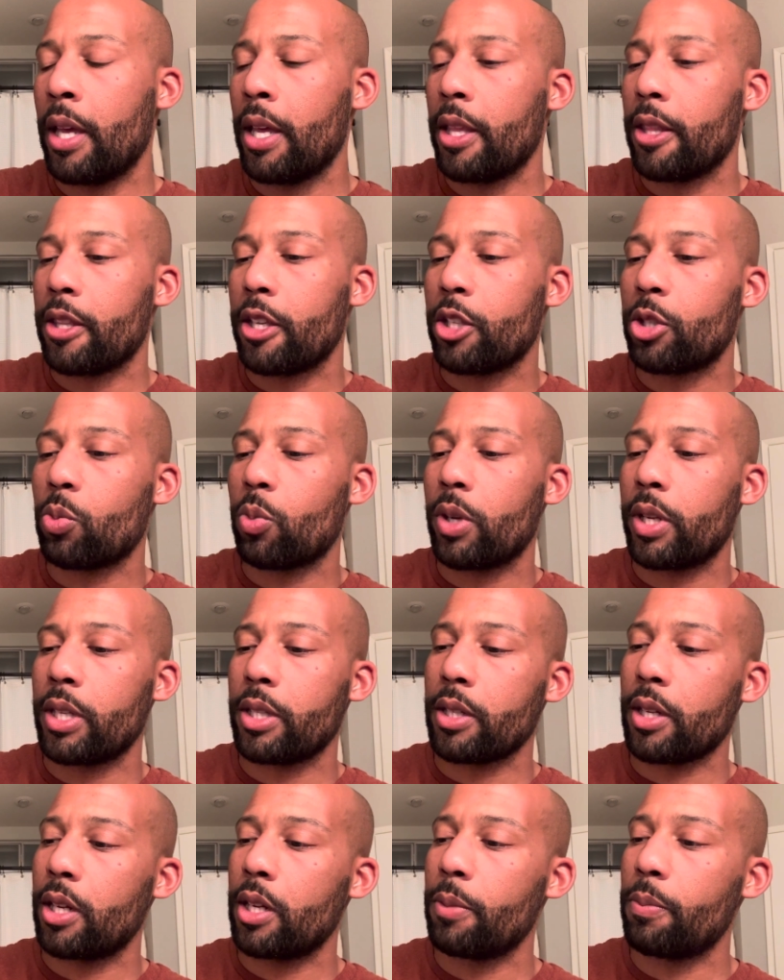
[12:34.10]
This one is
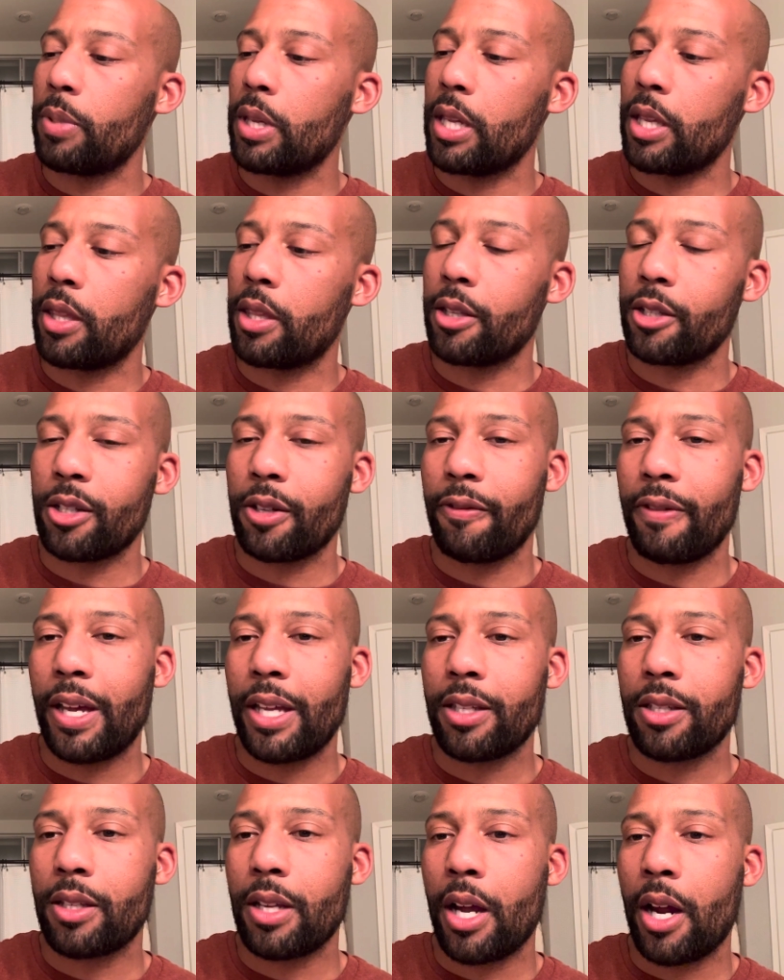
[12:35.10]
going to be the Shavette
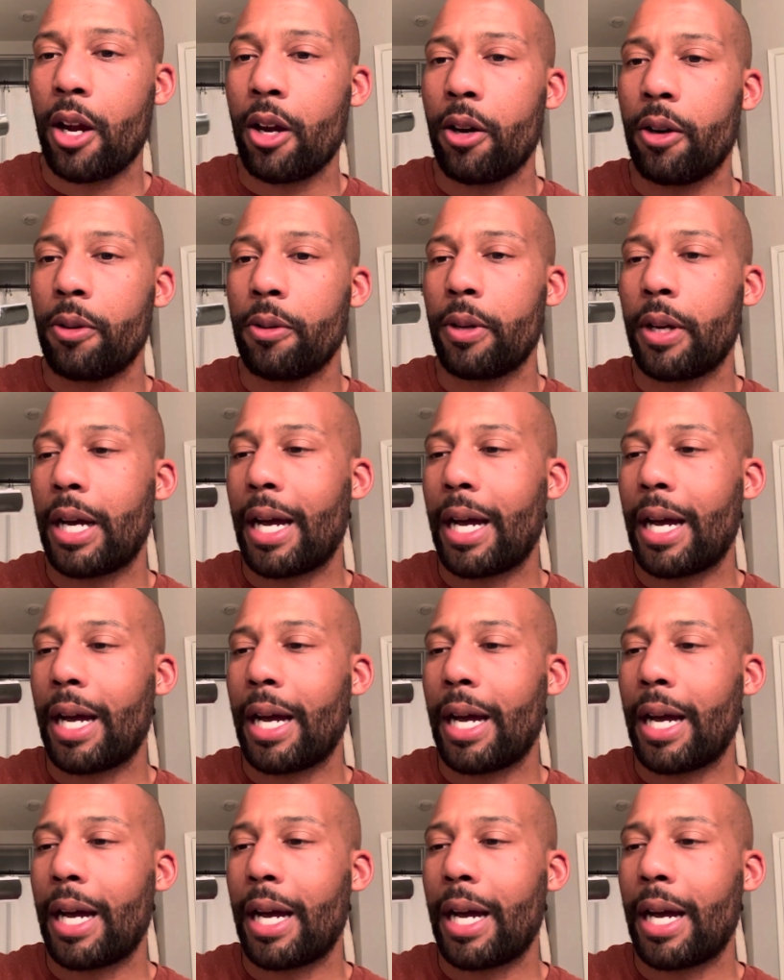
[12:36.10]
style.